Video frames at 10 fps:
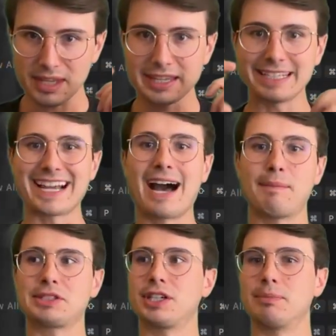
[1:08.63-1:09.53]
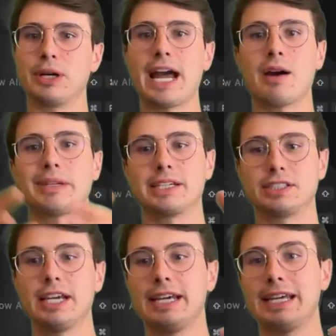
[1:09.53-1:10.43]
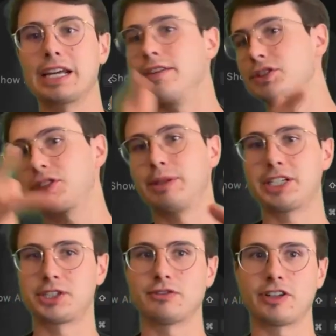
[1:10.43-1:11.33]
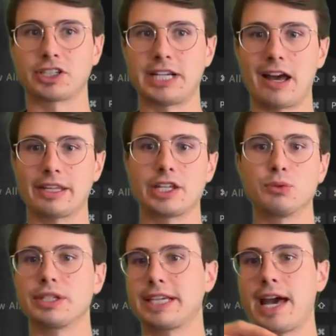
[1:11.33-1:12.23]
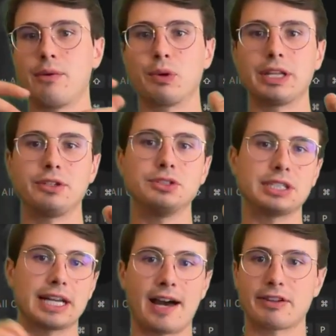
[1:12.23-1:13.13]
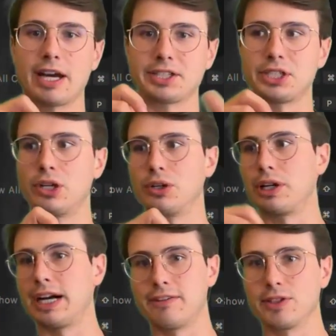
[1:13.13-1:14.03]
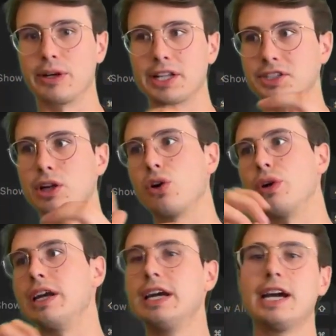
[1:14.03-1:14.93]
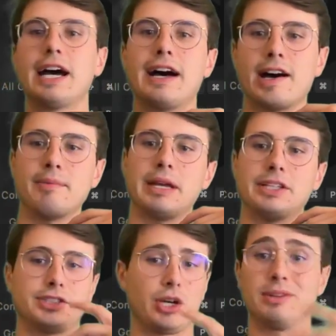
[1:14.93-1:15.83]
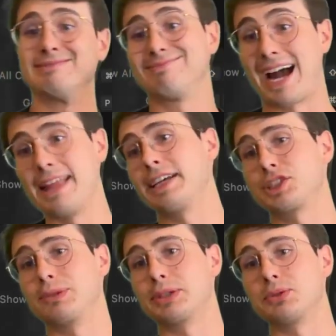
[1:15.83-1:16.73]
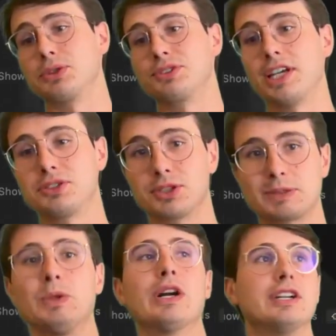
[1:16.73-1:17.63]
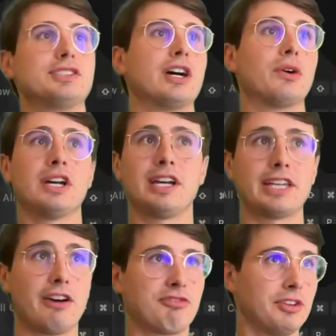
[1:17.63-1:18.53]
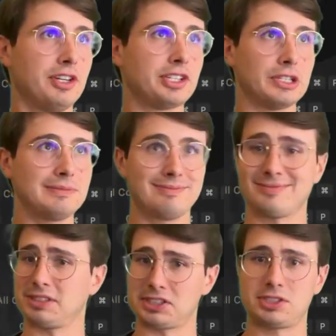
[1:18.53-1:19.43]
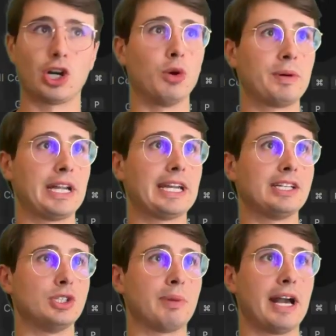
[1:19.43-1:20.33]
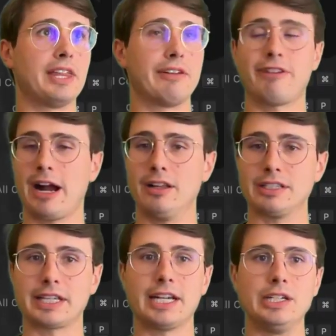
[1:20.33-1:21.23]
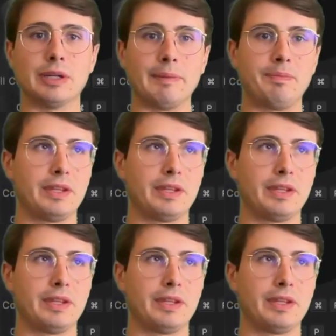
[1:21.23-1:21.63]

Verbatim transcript: the comments are put out because it gives you some additional functionality that you wouldn't get with using Kafka on its own or Airflow on its own. Um, and so I think it's a really cool use case to explore. So without further ado, let's open a new Python file and get into it.